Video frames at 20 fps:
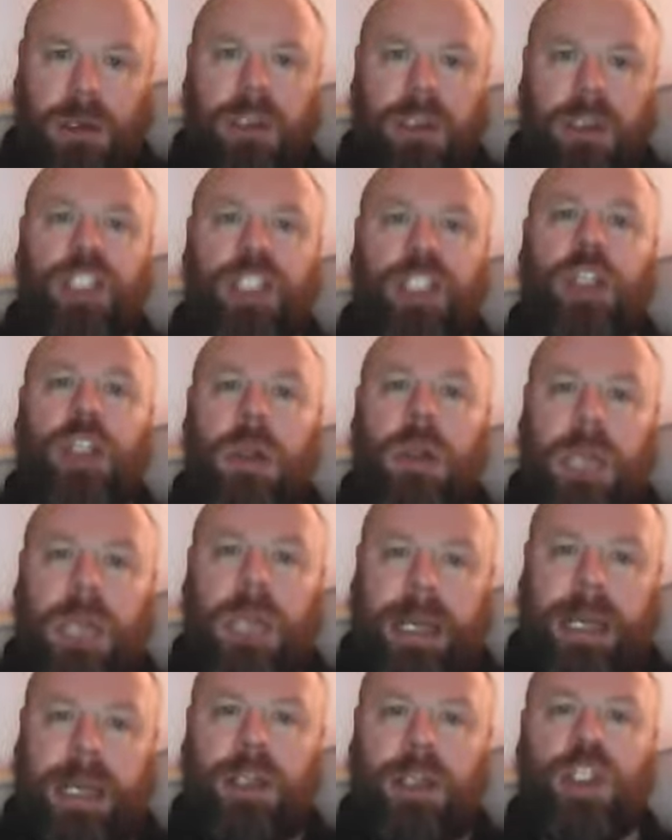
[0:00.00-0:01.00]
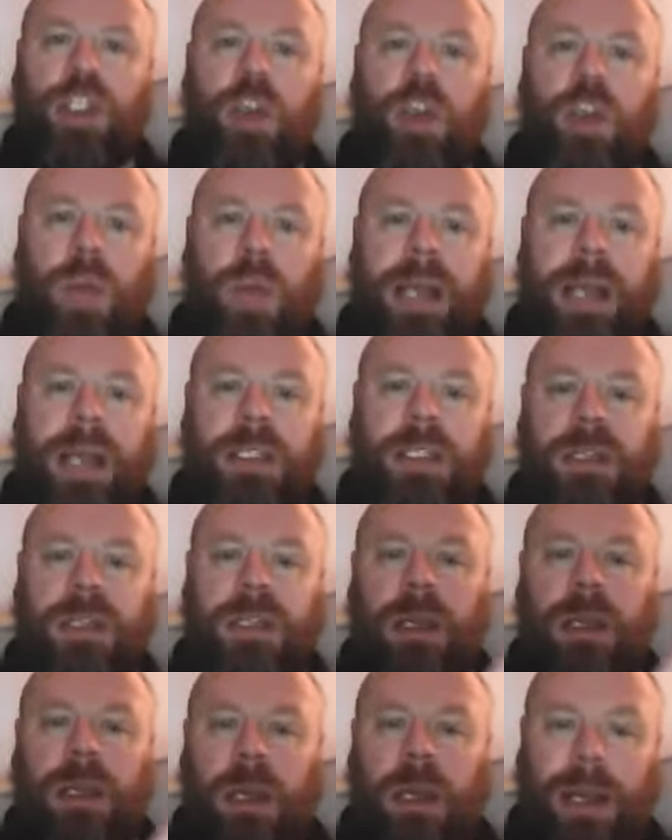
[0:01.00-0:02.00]
subtly to the west,
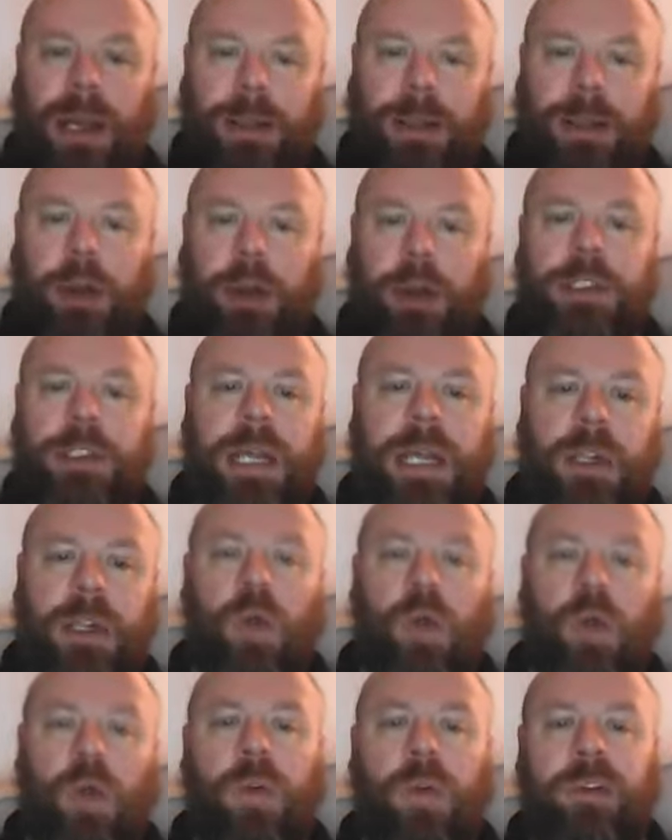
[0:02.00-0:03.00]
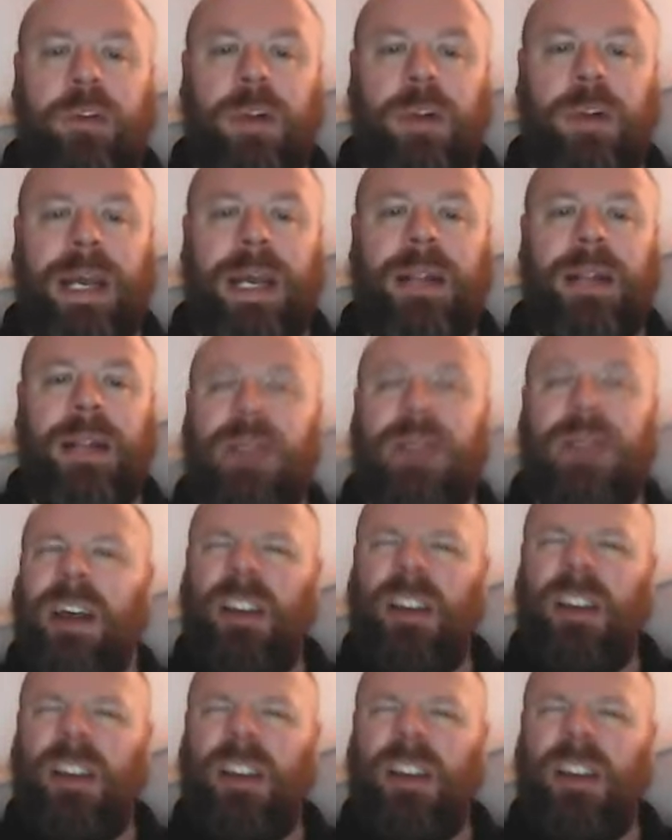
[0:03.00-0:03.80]
allows that cold front in.